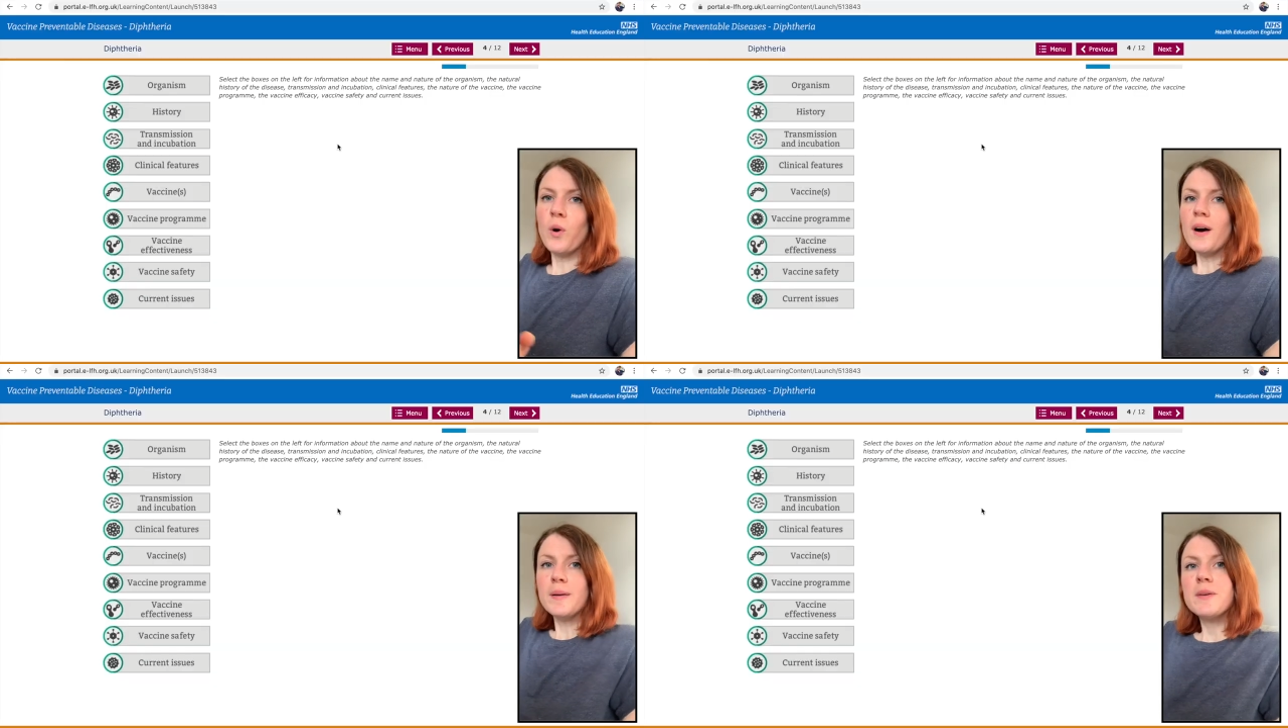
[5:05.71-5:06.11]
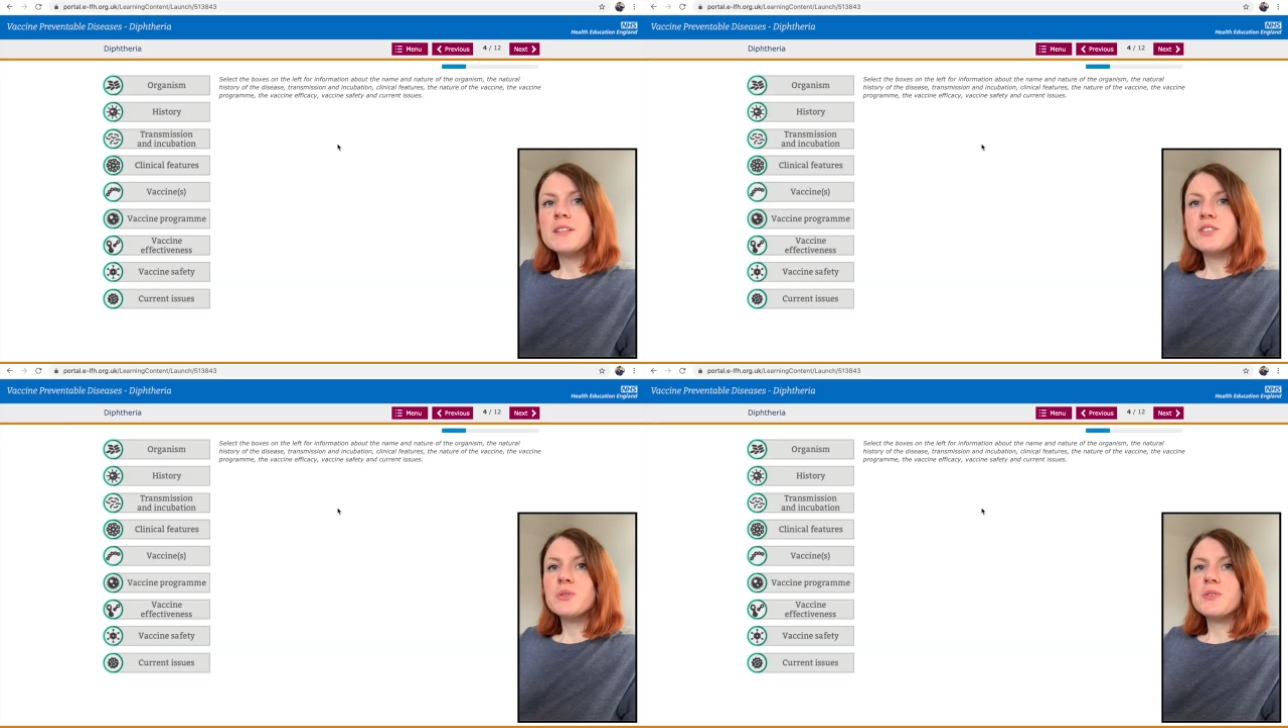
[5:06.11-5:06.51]
I'm going to
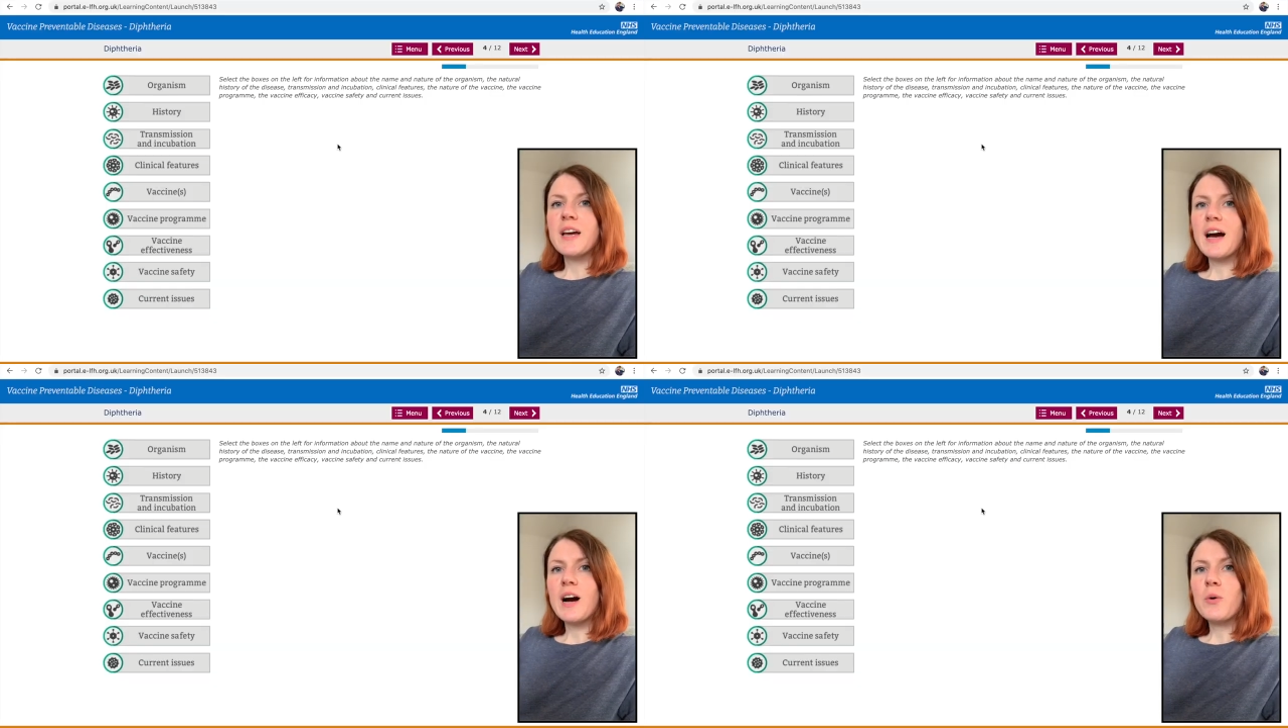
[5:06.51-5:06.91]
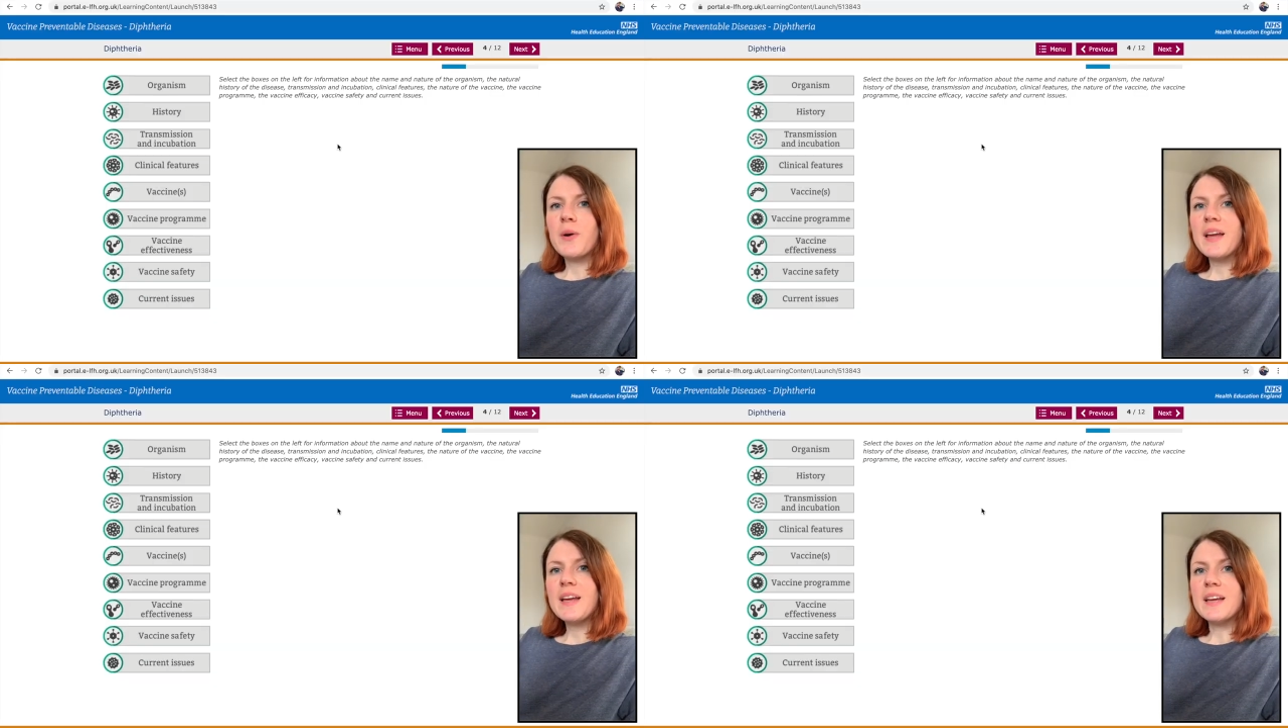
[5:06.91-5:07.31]
do now
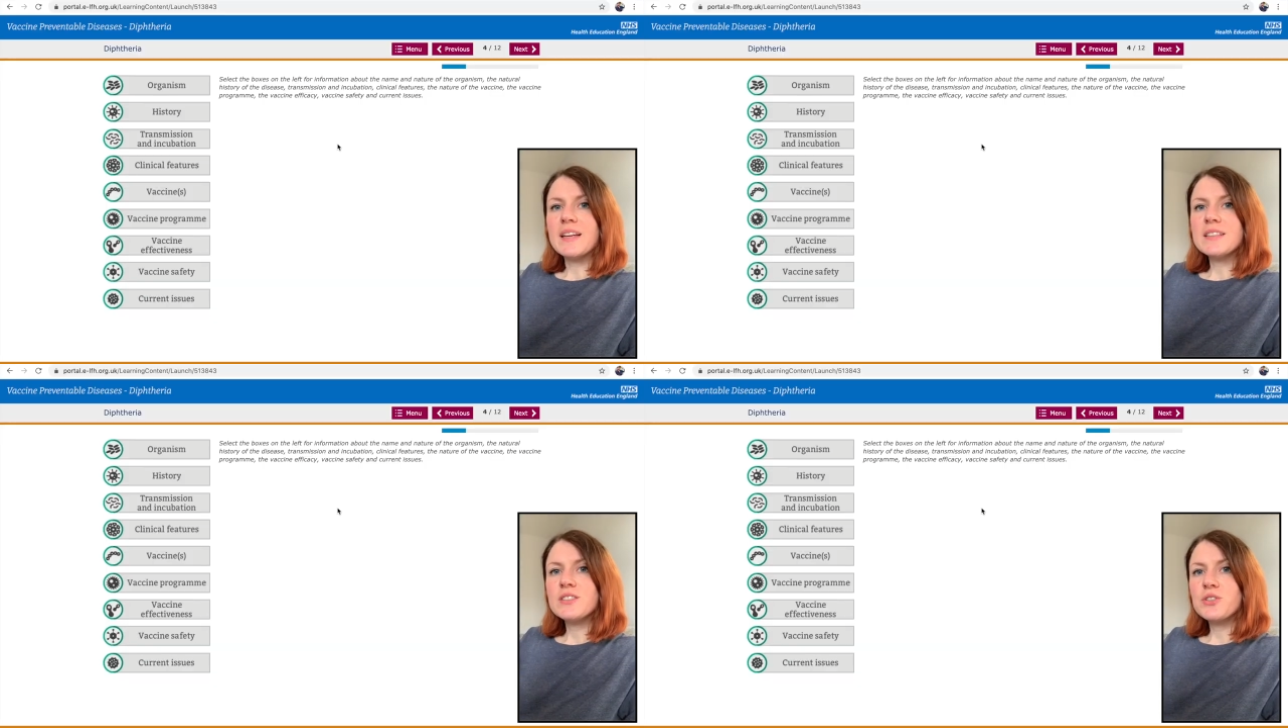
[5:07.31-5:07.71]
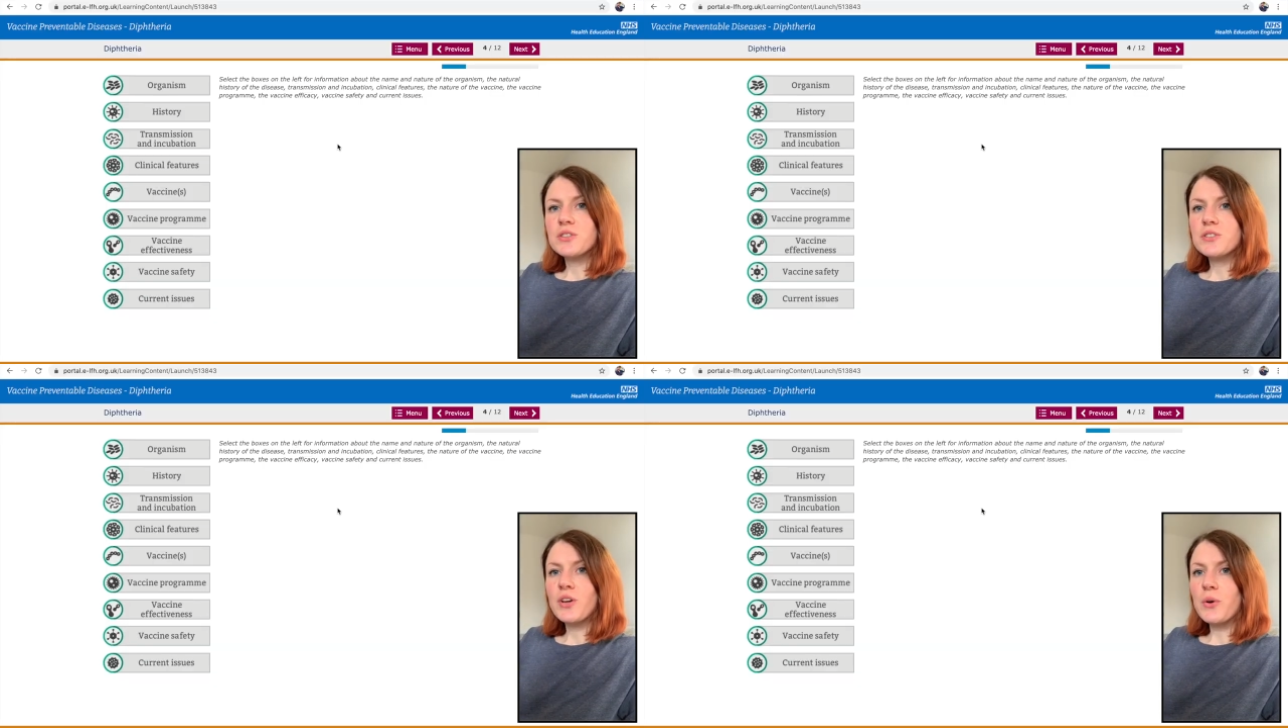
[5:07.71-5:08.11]
is
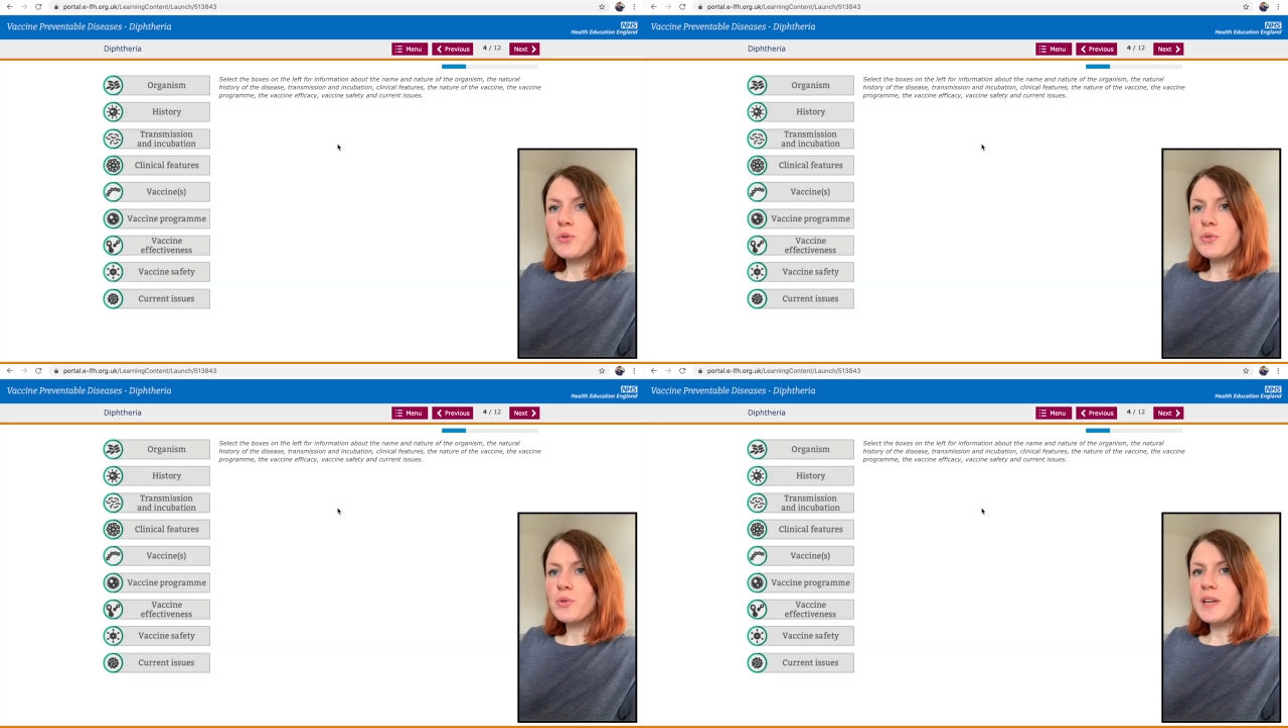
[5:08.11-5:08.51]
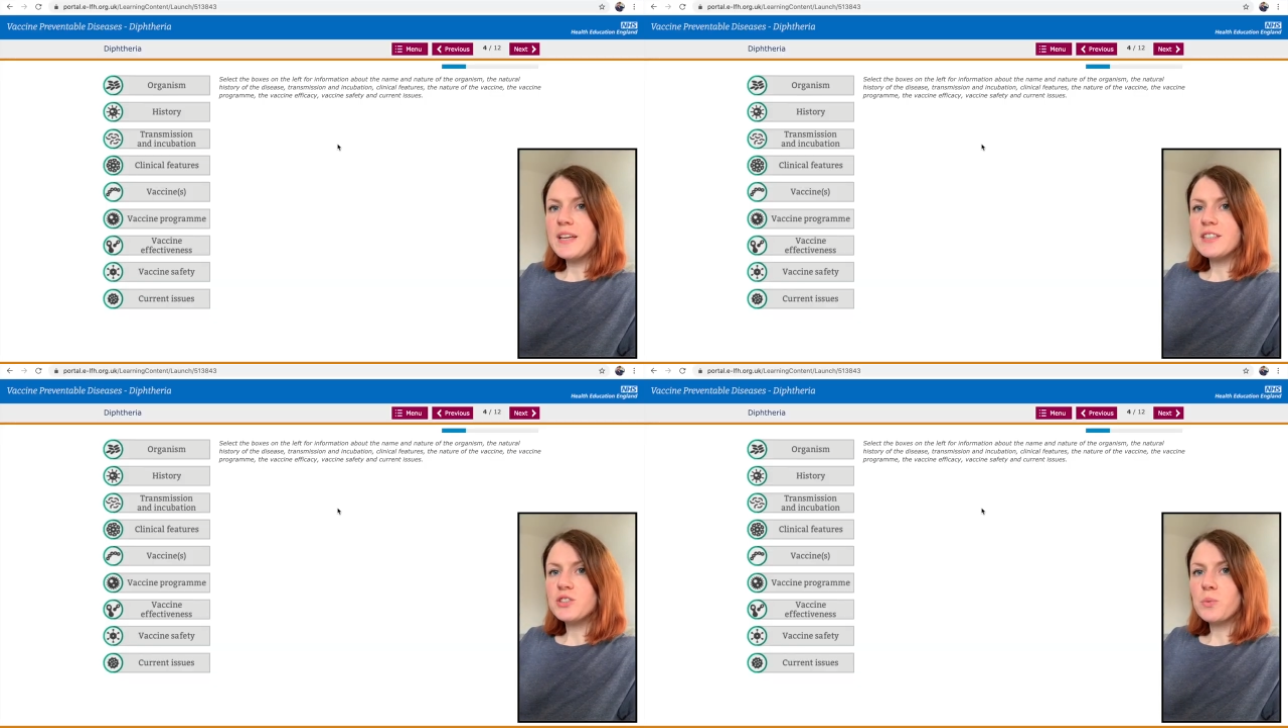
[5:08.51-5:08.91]
just go through
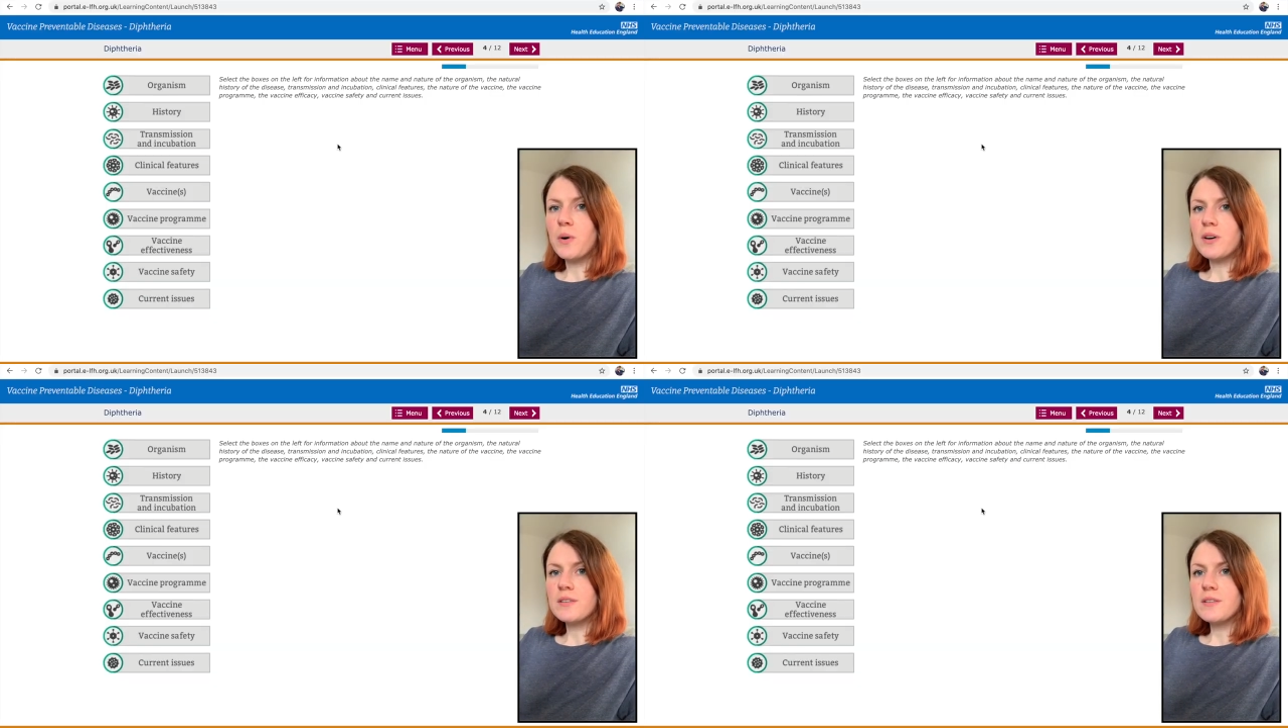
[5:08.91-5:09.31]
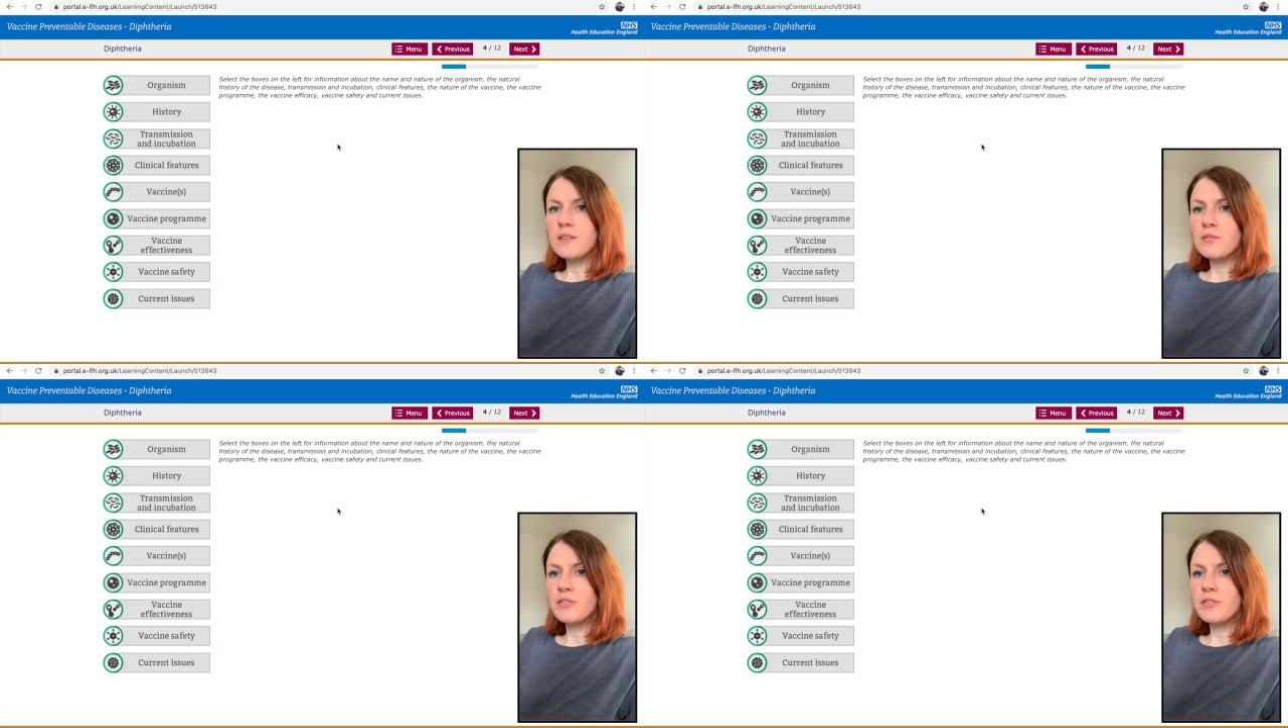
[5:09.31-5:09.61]
each one for the